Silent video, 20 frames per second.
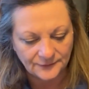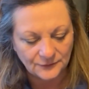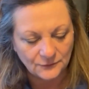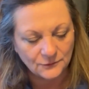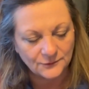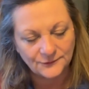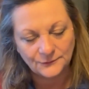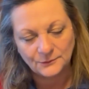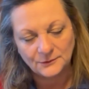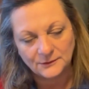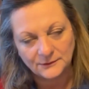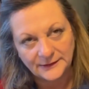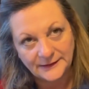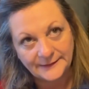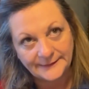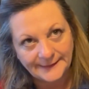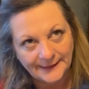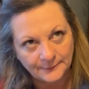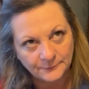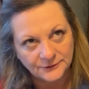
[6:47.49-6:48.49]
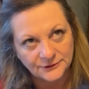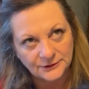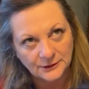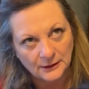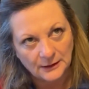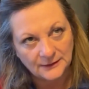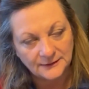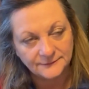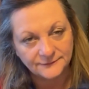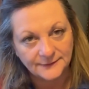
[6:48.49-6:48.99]
Of course, we don't eat that much
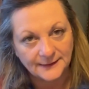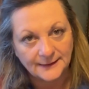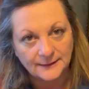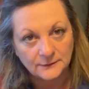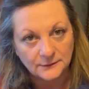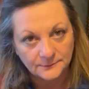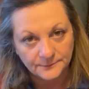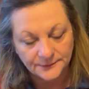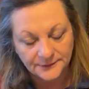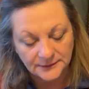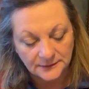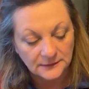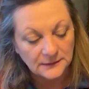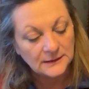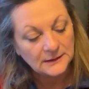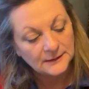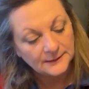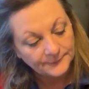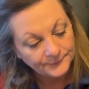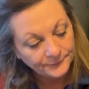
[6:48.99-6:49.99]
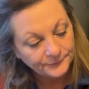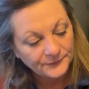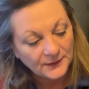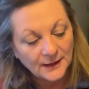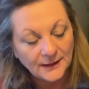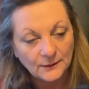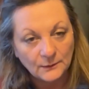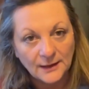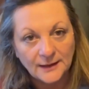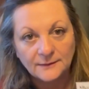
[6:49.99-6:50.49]
cauliflower, but
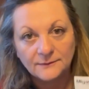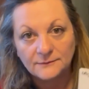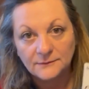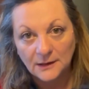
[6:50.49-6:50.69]
anyway,